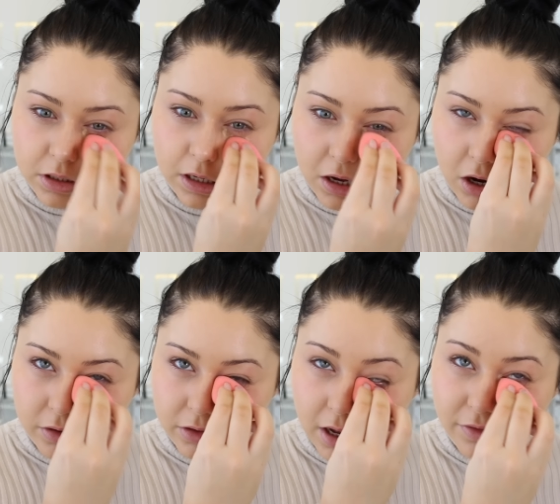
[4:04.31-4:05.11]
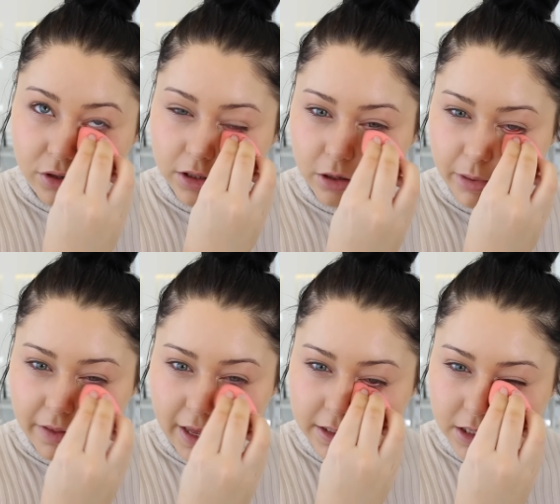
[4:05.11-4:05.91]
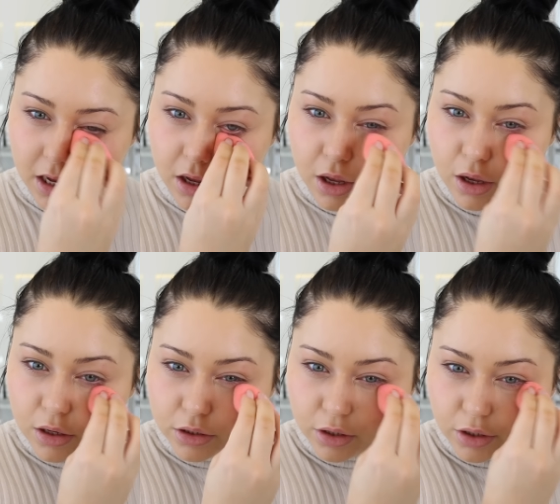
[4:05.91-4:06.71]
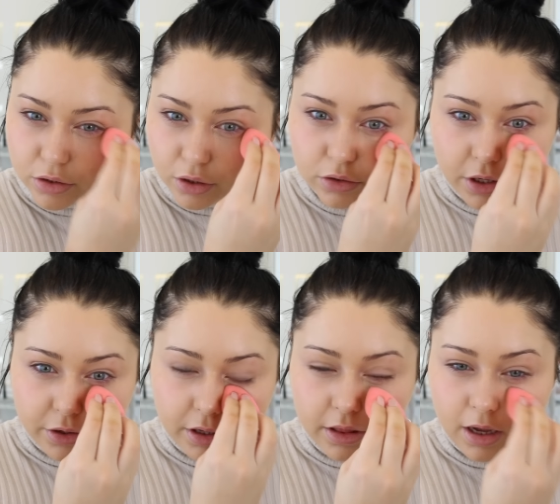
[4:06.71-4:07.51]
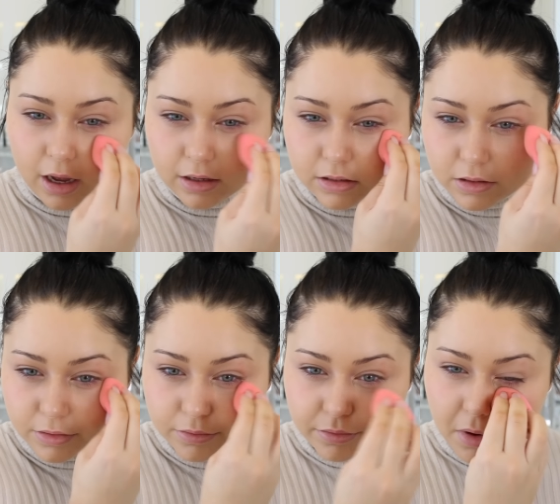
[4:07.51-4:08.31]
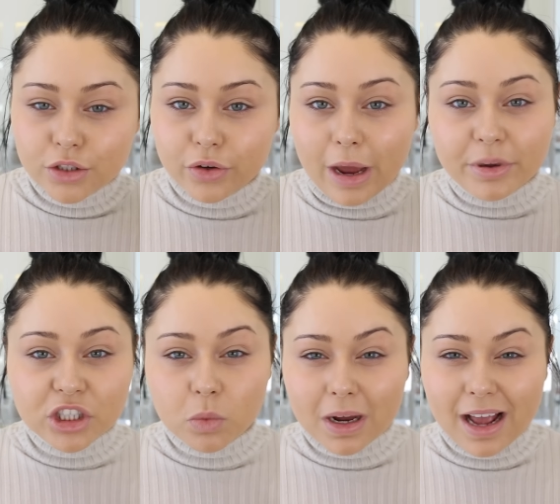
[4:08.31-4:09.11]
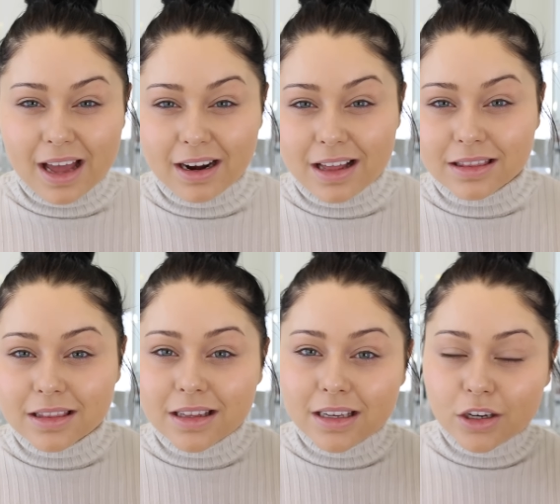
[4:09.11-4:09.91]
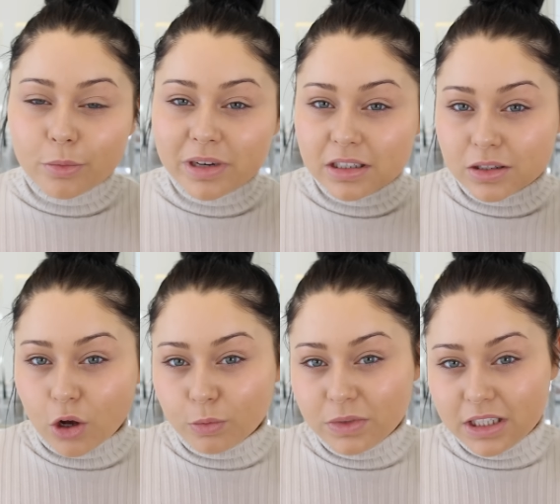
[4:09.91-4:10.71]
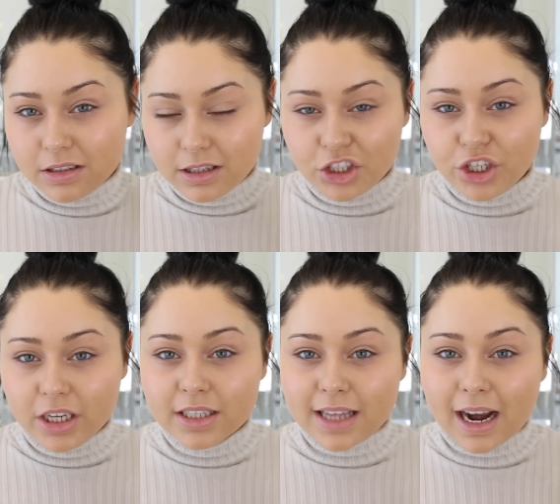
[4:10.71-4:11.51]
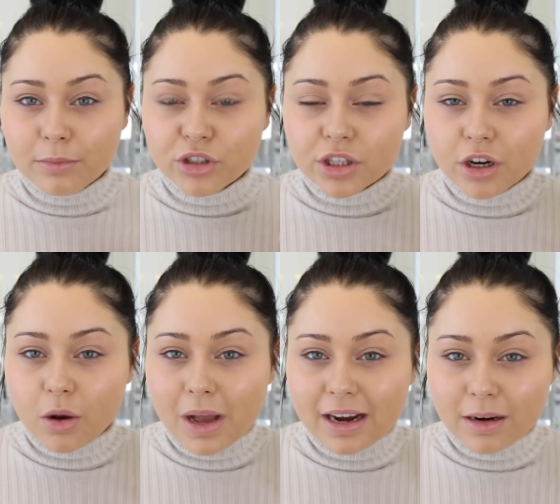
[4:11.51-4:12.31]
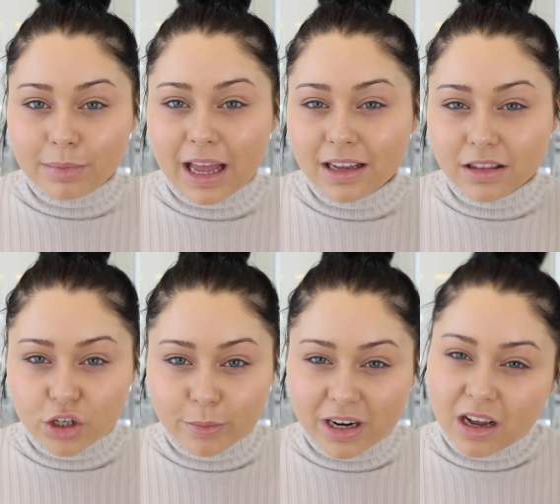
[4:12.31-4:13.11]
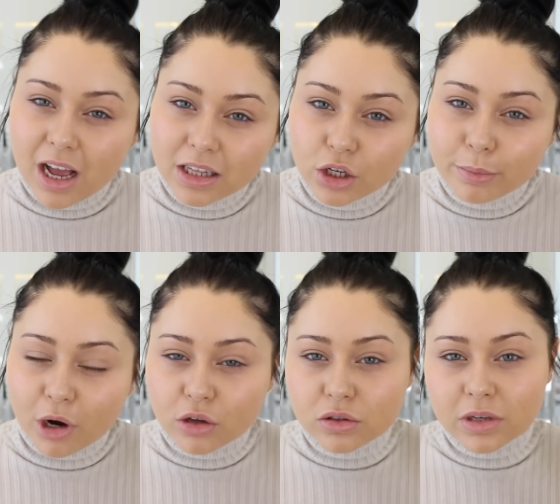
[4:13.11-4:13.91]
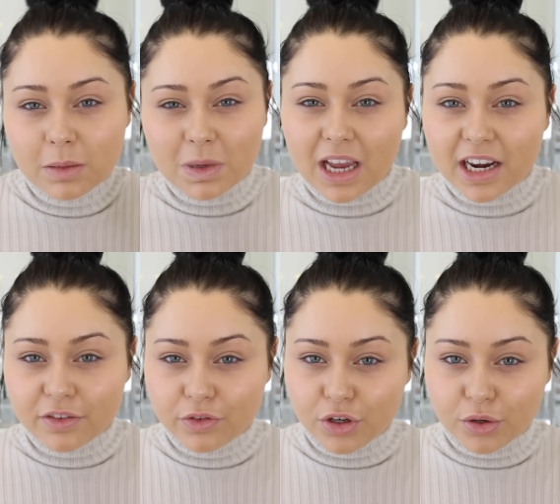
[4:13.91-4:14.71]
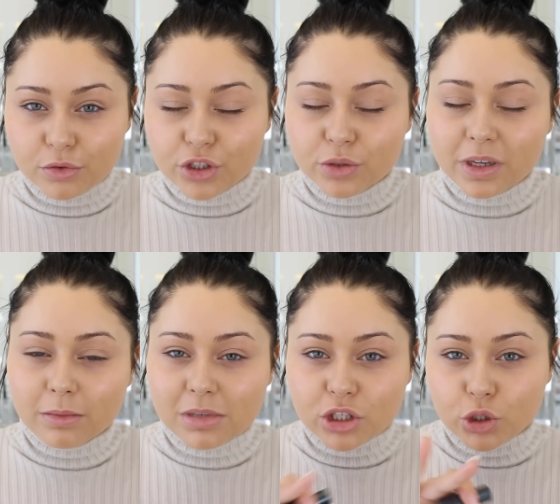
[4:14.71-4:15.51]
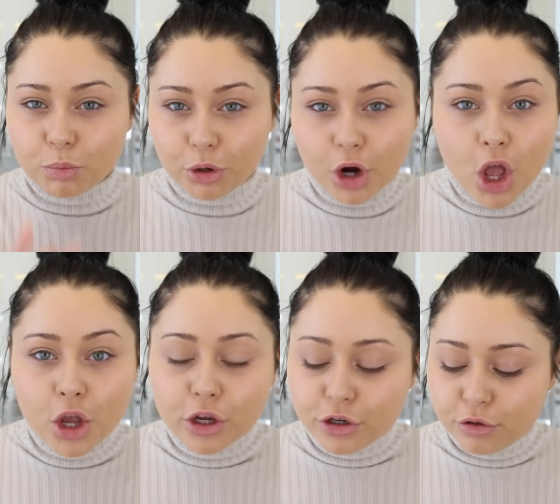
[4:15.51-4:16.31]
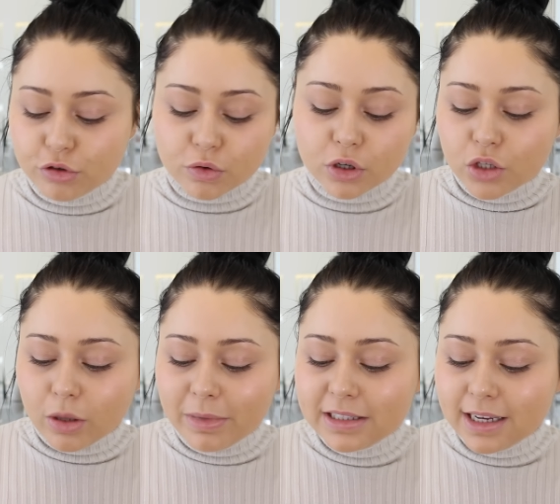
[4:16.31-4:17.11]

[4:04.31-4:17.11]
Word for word: just gonna cover a little bit of that dark circles underneath the eyes. So now I just want to add a little bit of sculpting to the cheeks, and I'm just going to go ahead and apply a little bit of color, but also keep it kind of new just so it can be super neutral. So I'm going to